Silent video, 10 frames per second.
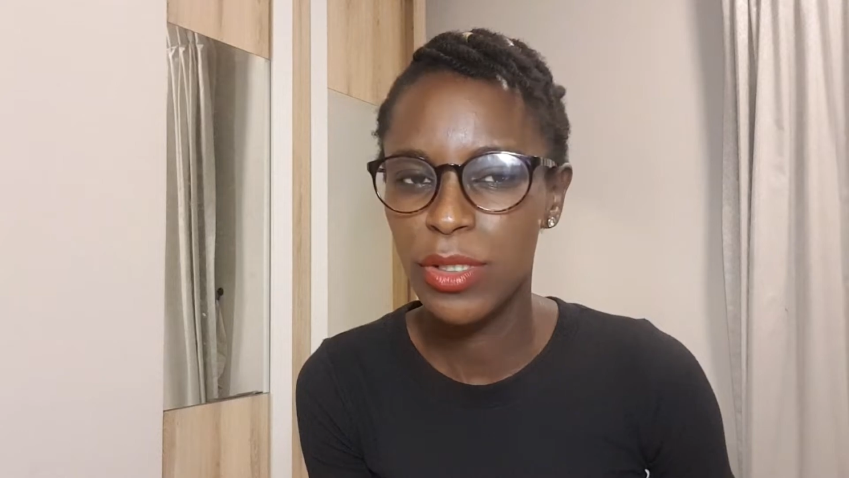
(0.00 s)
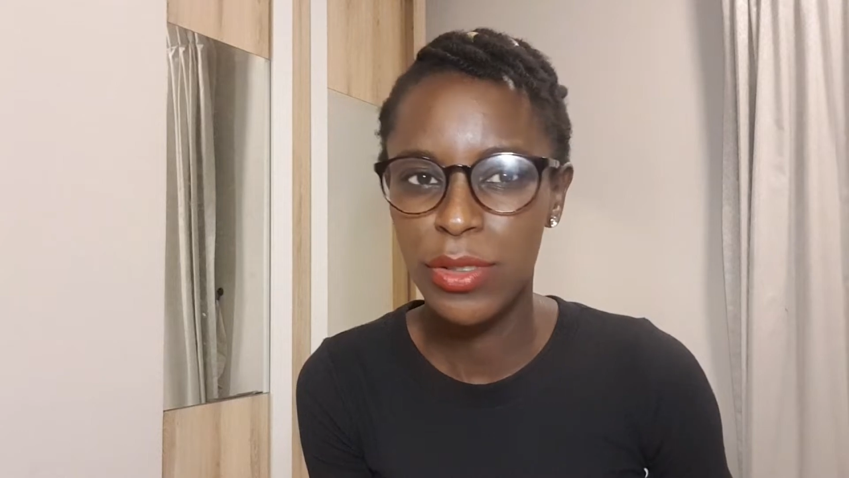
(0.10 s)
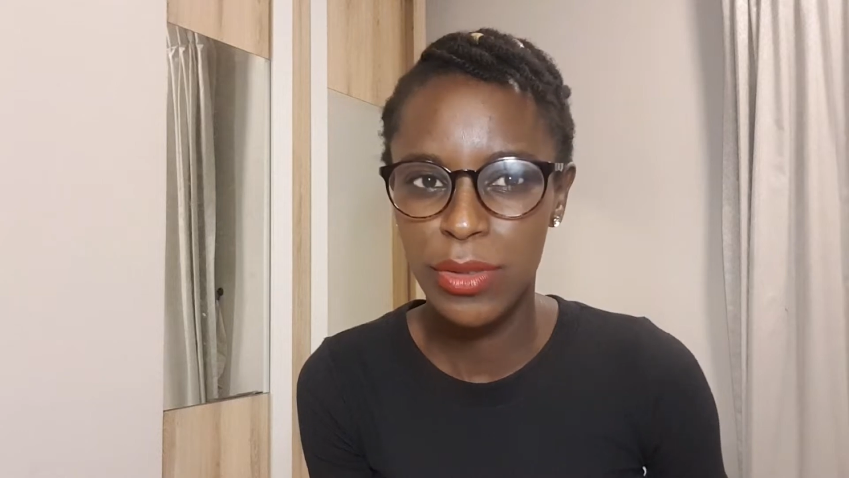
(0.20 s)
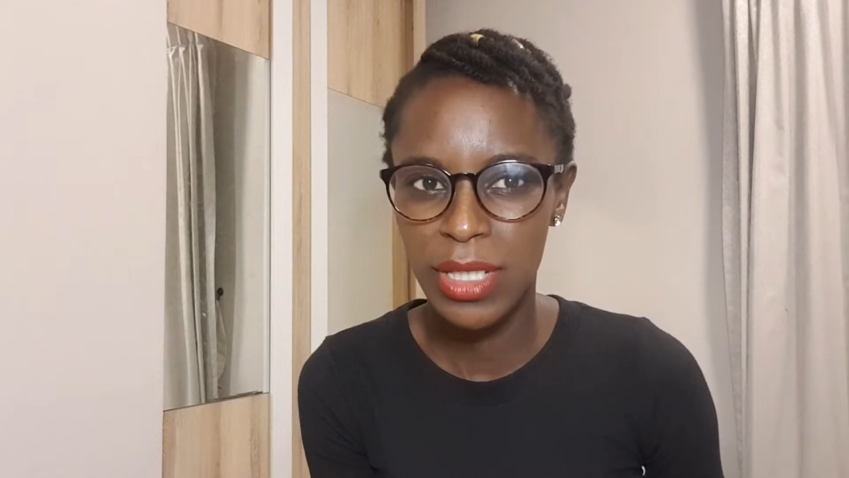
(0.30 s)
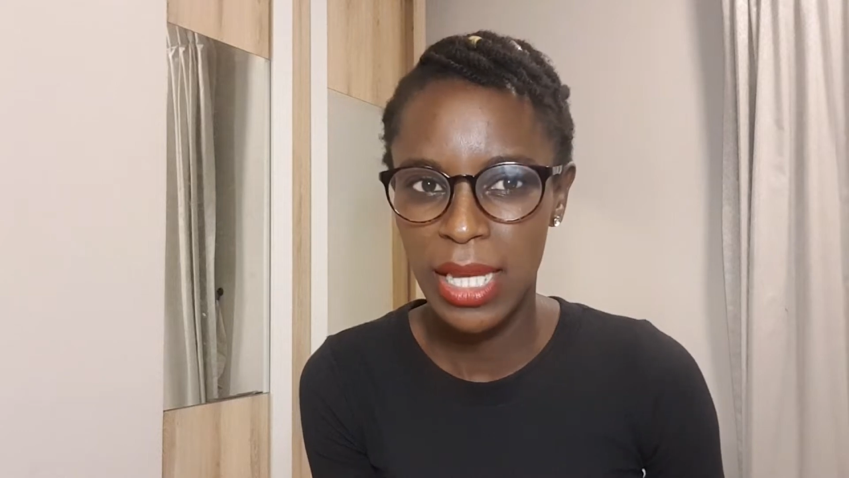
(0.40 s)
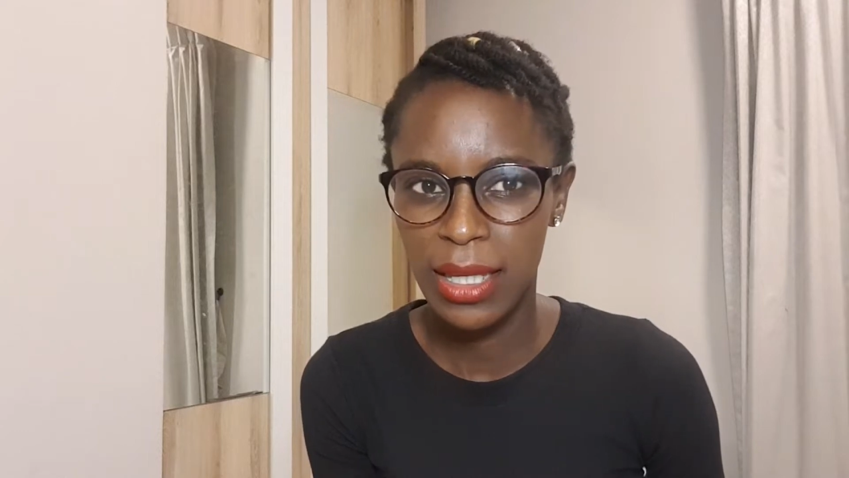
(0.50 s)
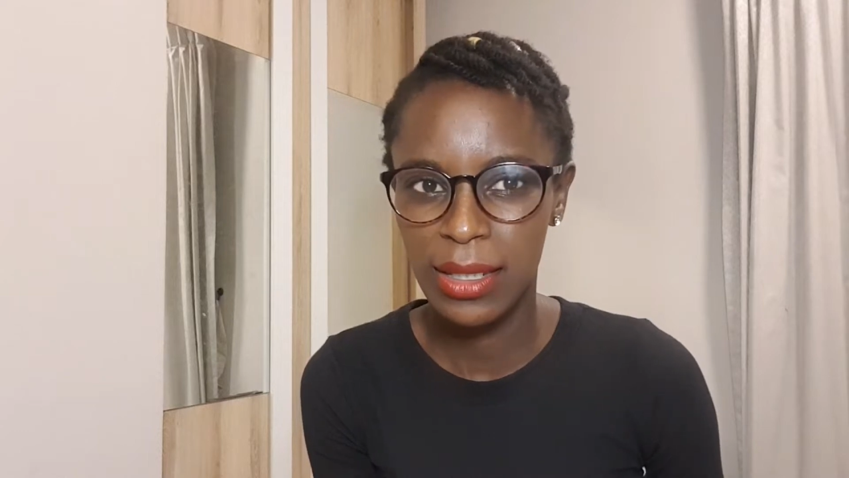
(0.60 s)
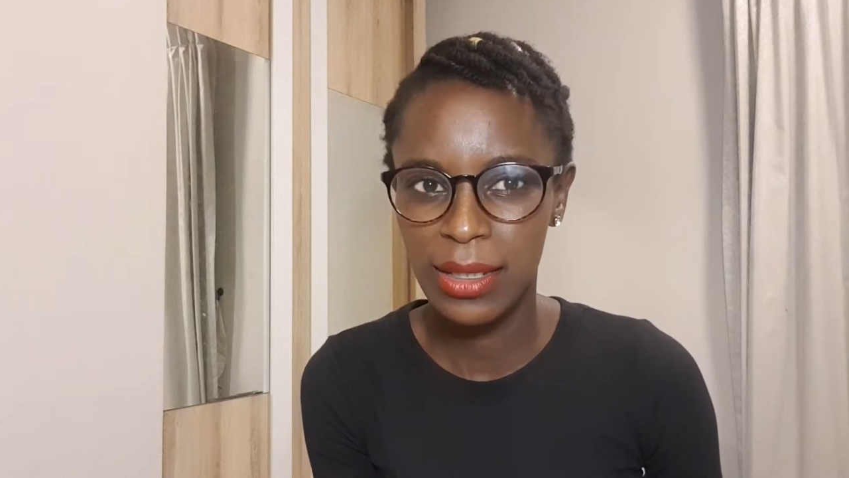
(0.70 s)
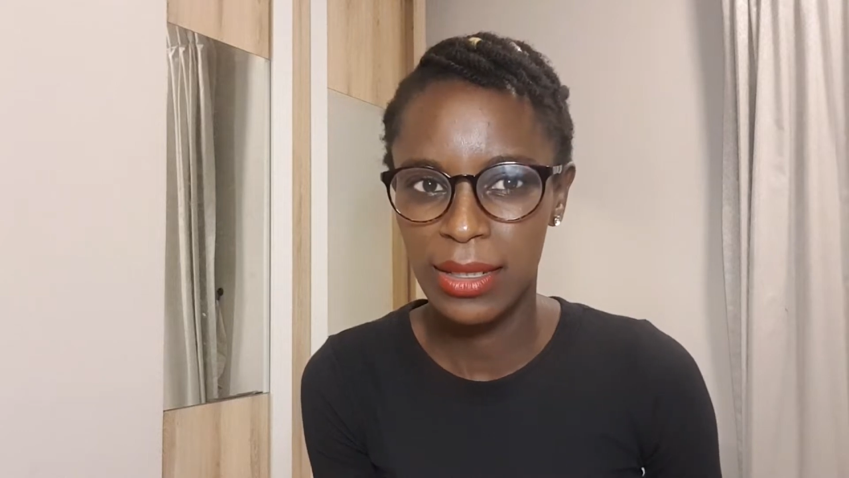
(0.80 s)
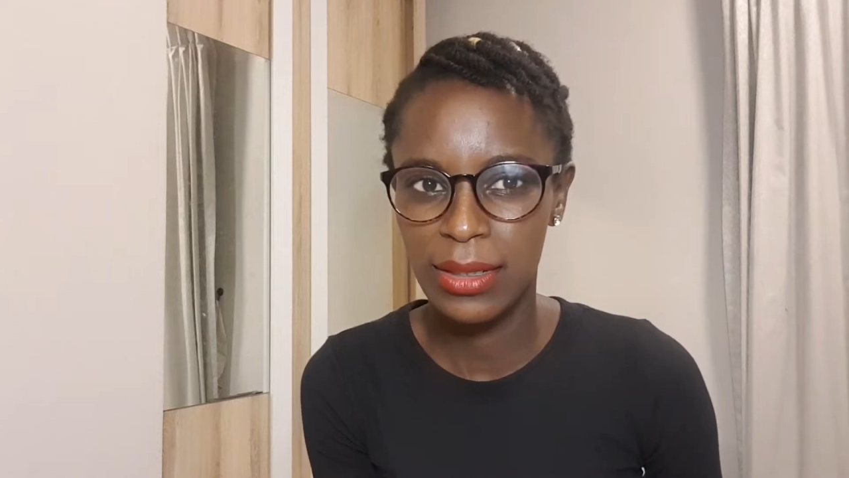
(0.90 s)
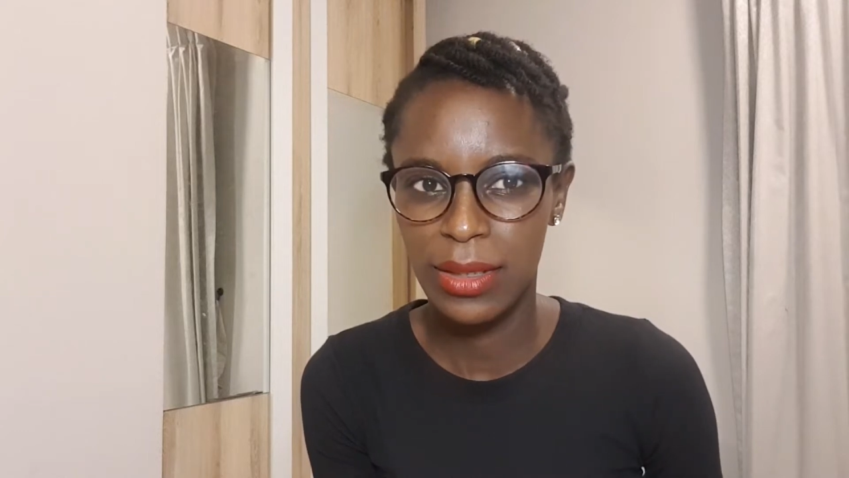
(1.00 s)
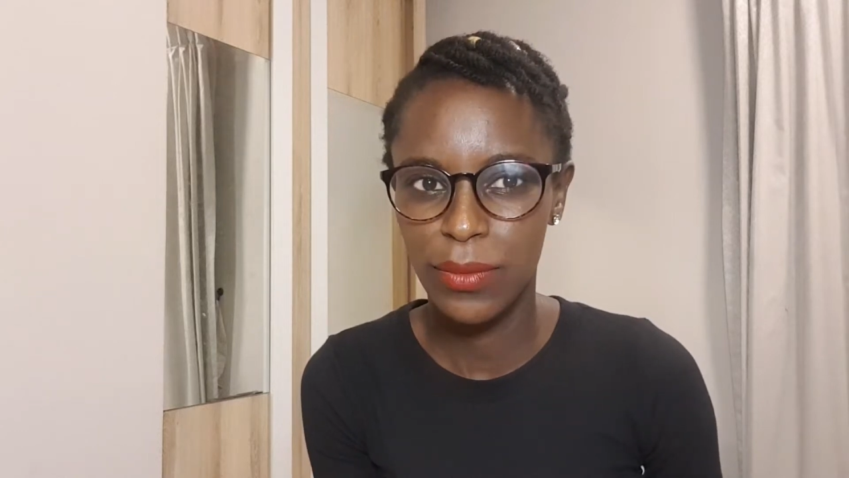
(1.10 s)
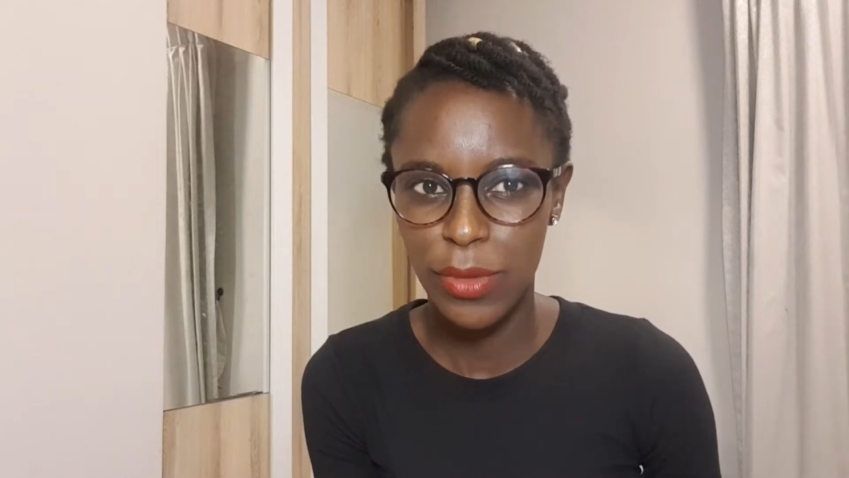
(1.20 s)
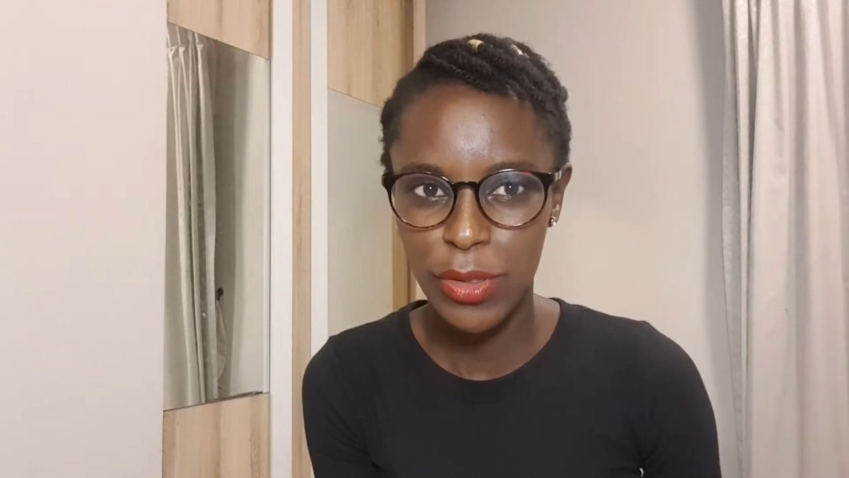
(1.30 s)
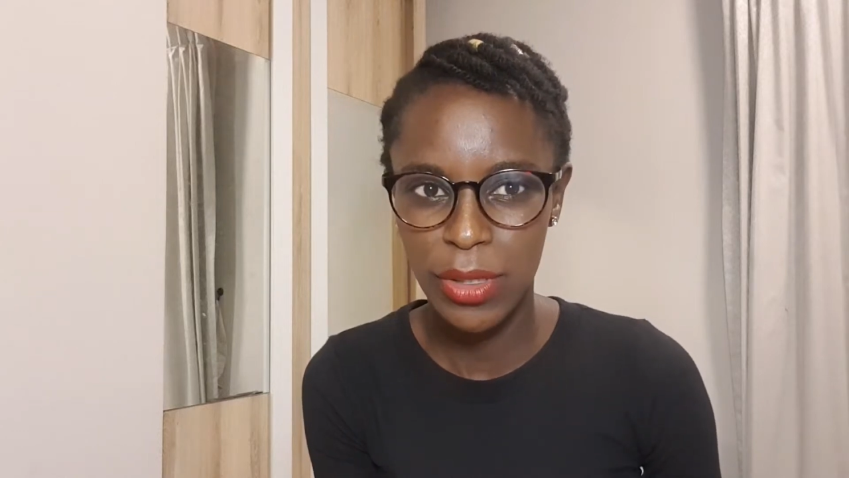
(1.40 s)
to take and
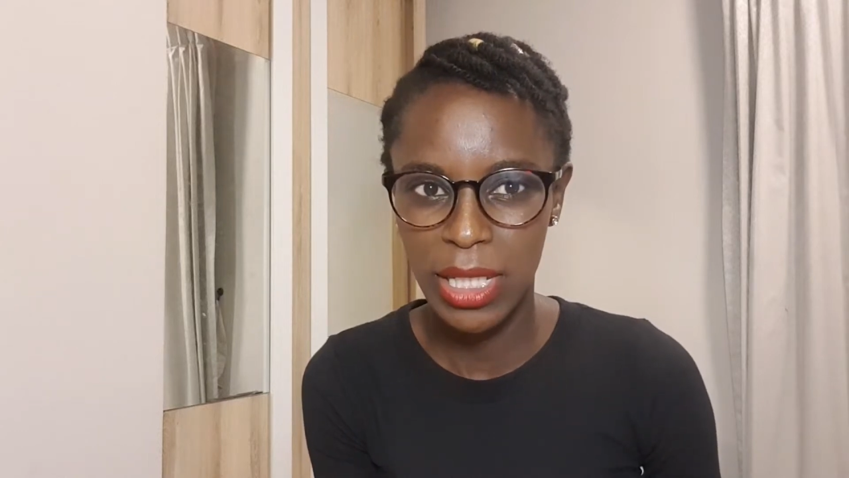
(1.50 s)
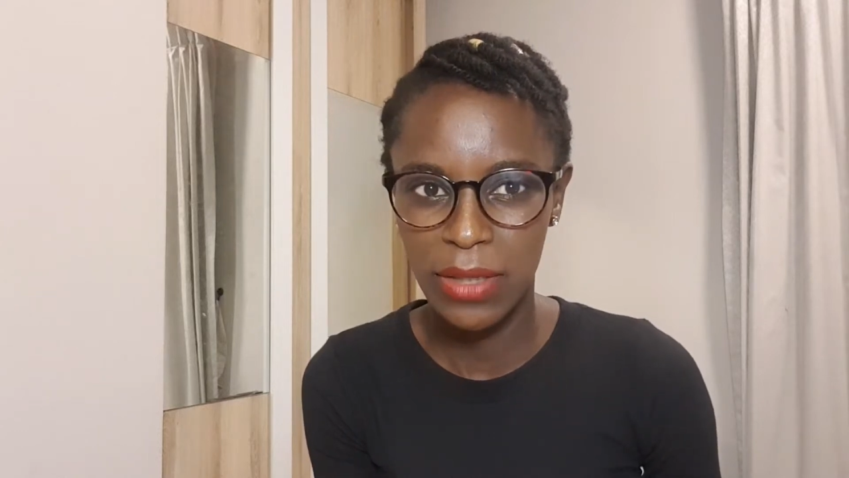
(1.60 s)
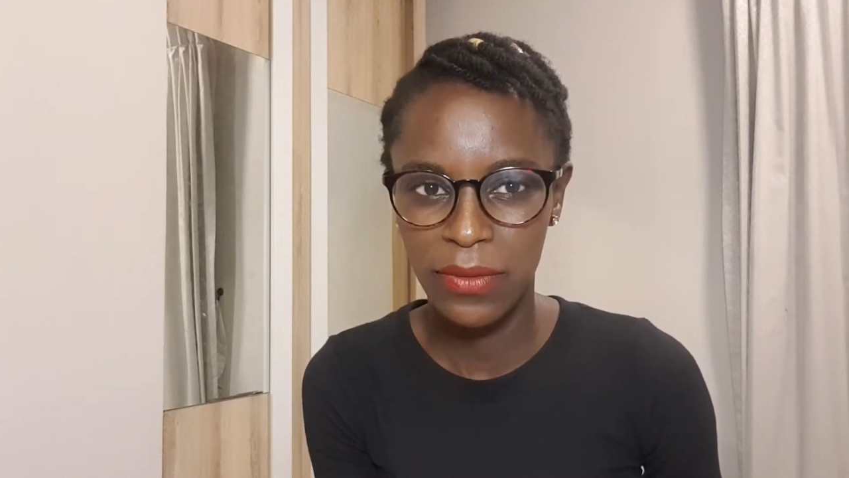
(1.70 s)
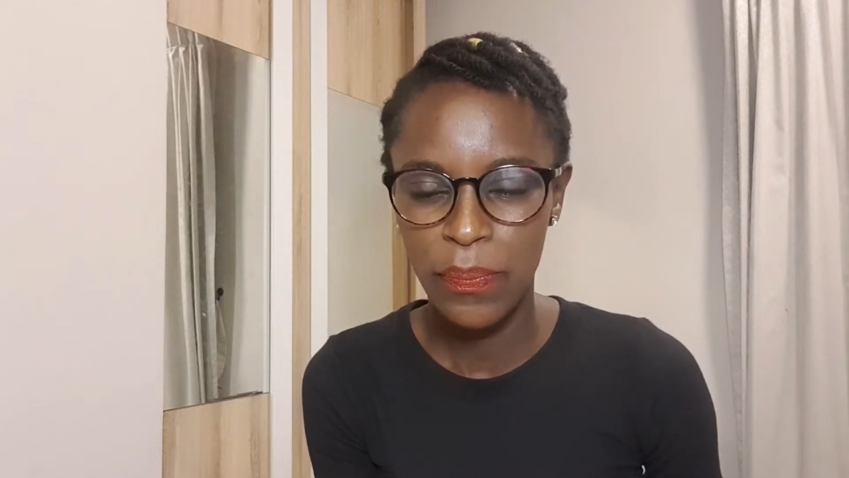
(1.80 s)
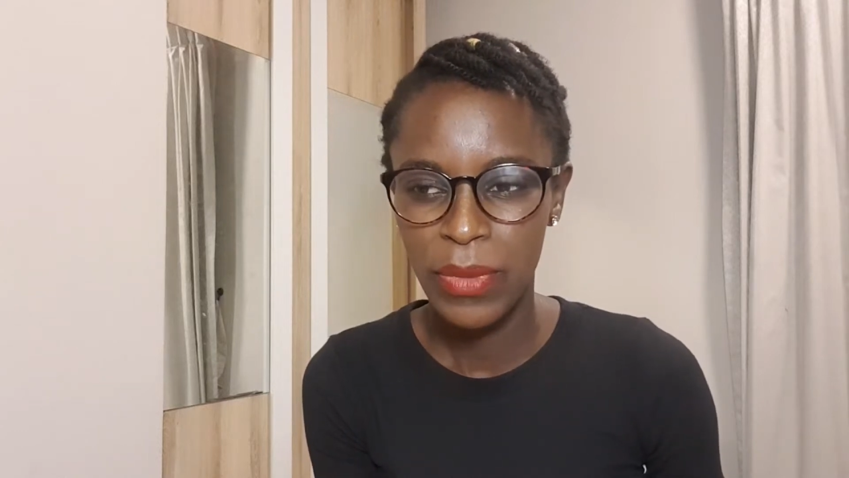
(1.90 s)
what to leave.